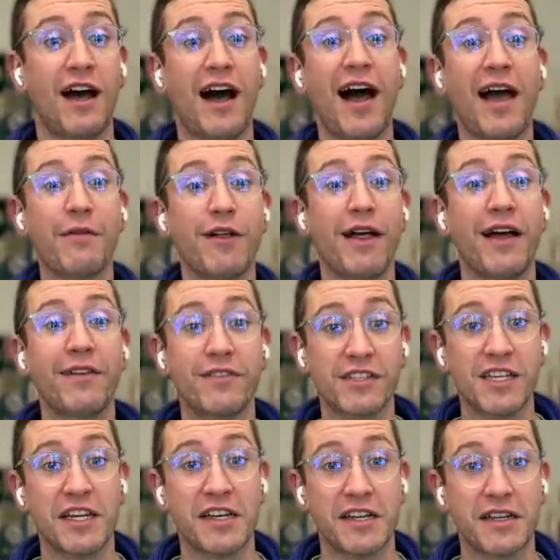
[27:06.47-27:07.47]
I will have the
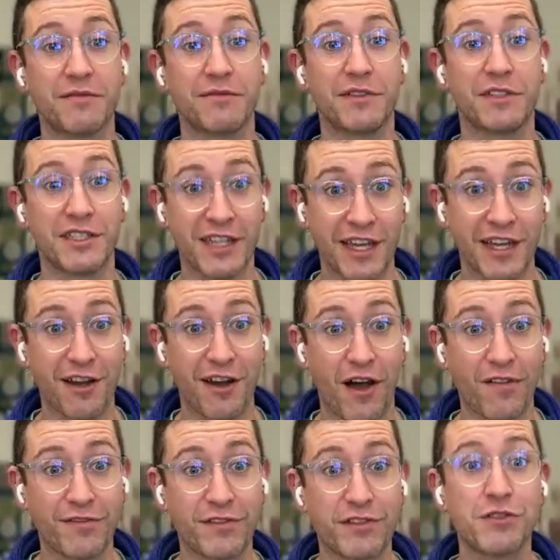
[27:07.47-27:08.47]
time to take
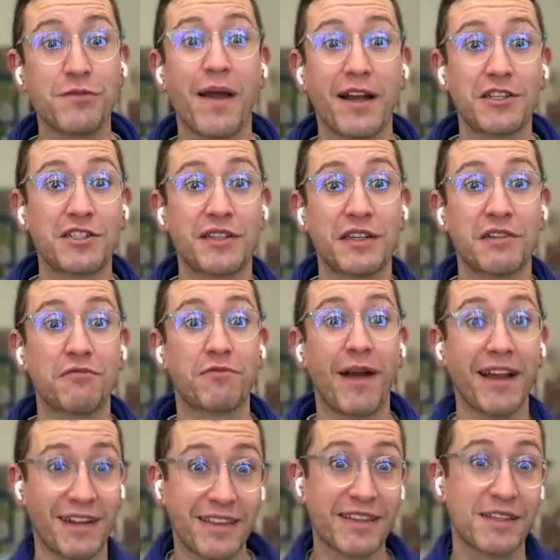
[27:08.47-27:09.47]
off to actually
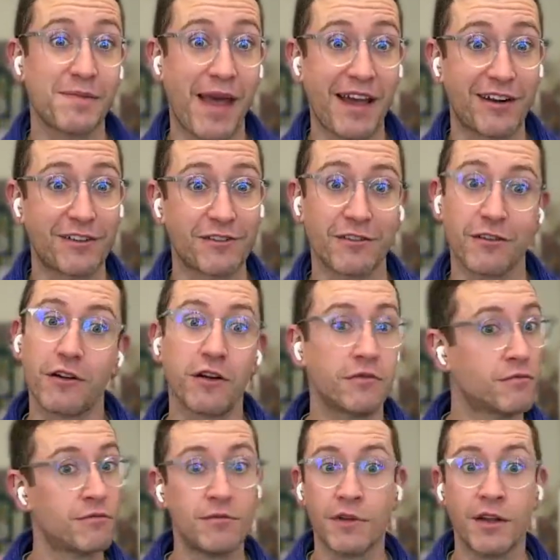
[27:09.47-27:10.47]
write this pattern.
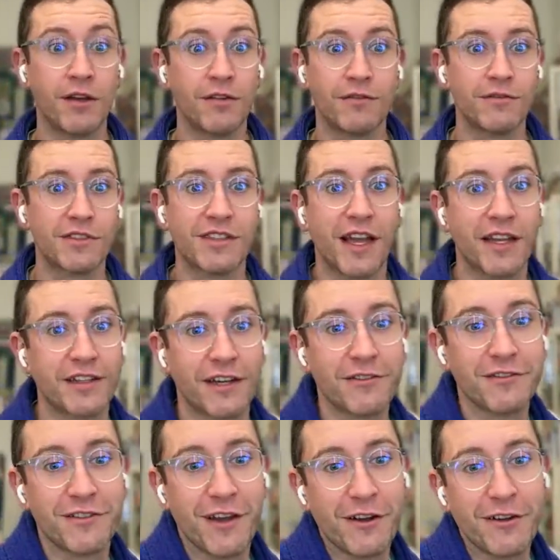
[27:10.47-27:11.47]
Side note.
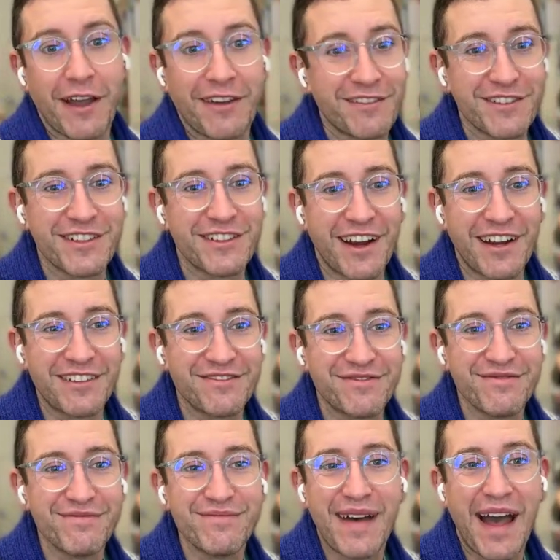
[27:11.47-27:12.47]
Okay, great.
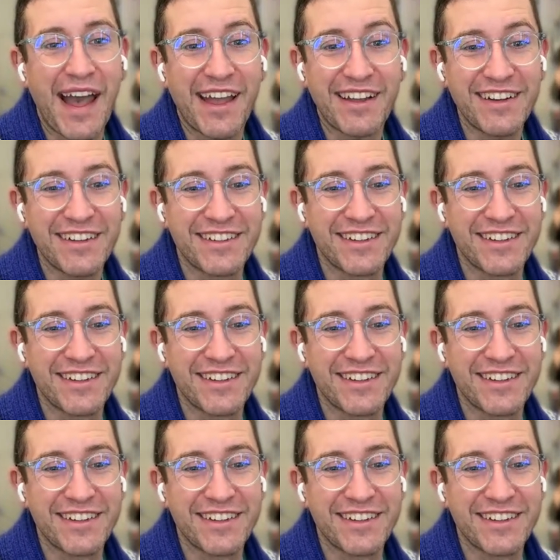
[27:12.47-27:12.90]
Bye.